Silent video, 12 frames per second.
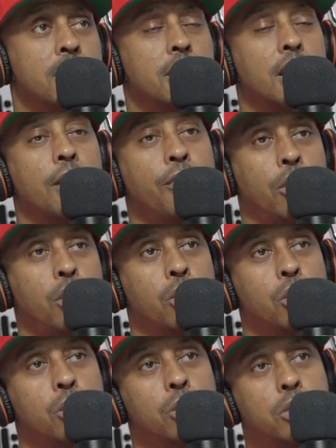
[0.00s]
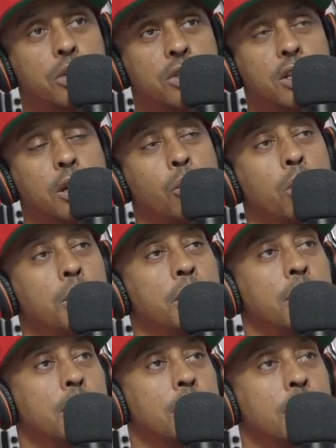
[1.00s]
Is it ever cool to send a
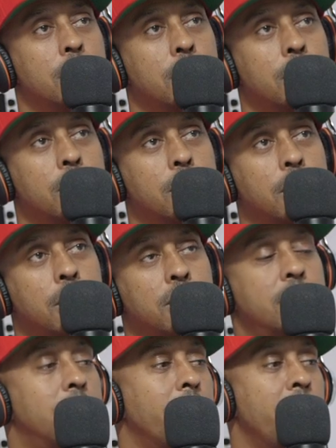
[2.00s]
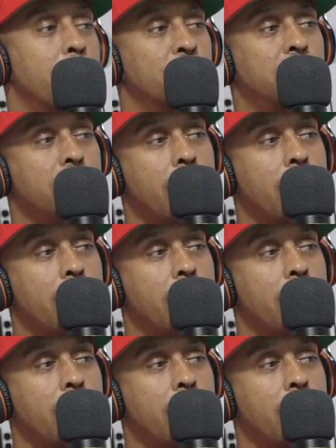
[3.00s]
woman slammer